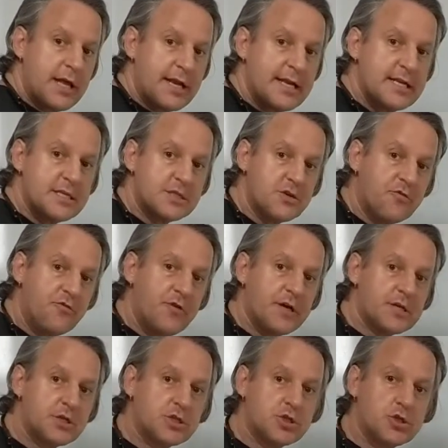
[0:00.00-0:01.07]
that it is
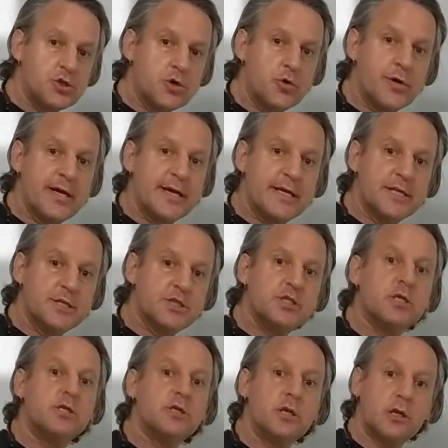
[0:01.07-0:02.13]
affixed to
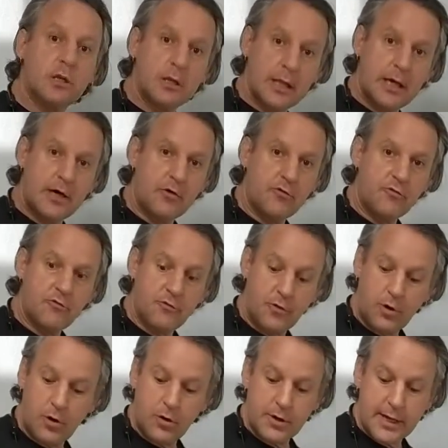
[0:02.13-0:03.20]
is love,
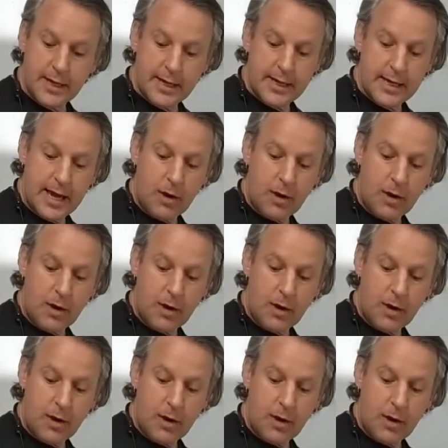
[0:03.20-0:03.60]
okay?